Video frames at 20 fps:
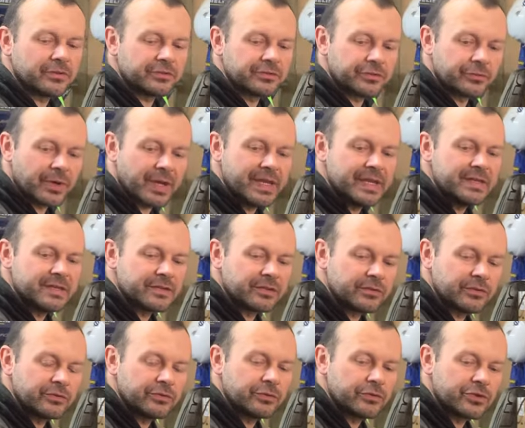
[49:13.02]
don't race and
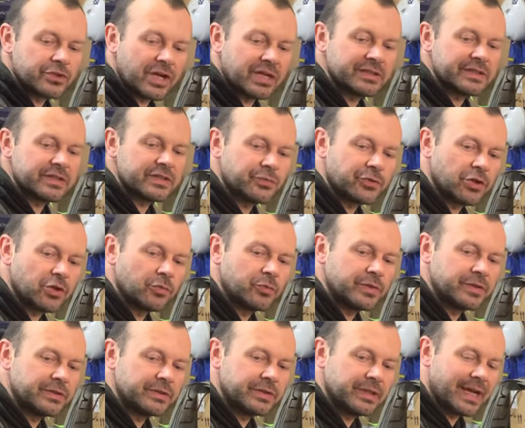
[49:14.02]
don't try this
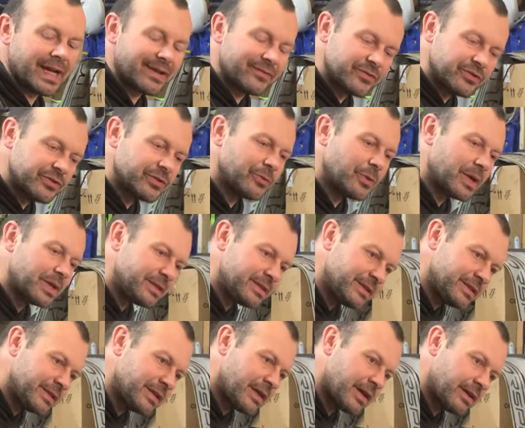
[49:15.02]
properly have no
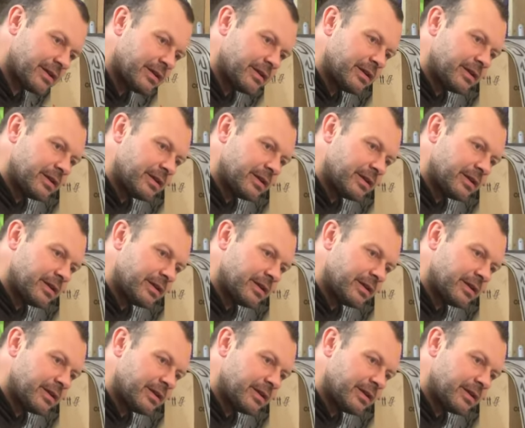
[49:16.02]
idea